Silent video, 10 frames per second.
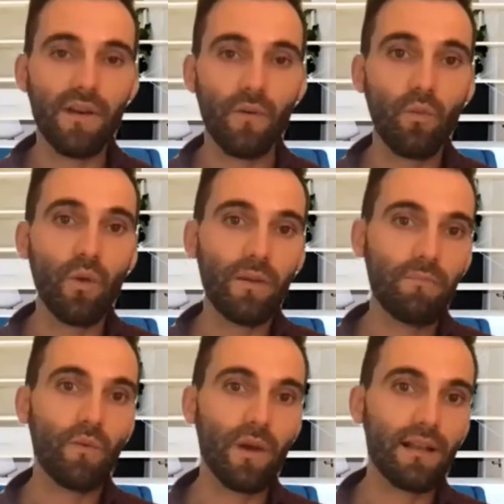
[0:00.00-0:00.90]

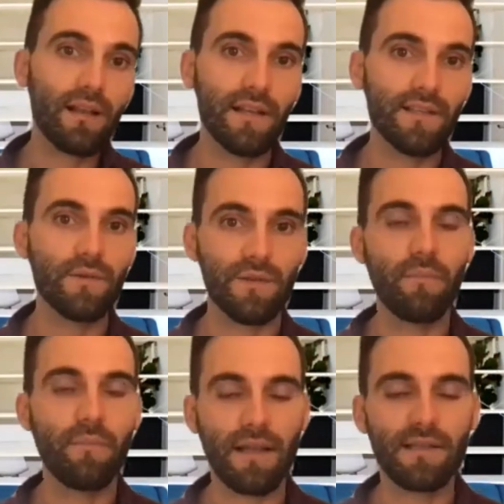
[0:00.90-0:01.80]
when clients do
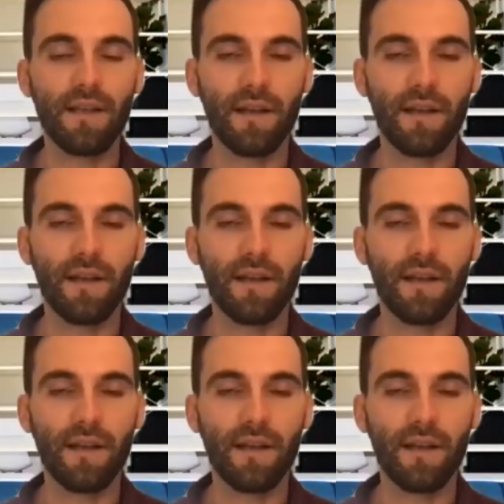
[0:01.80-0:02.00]
start passing.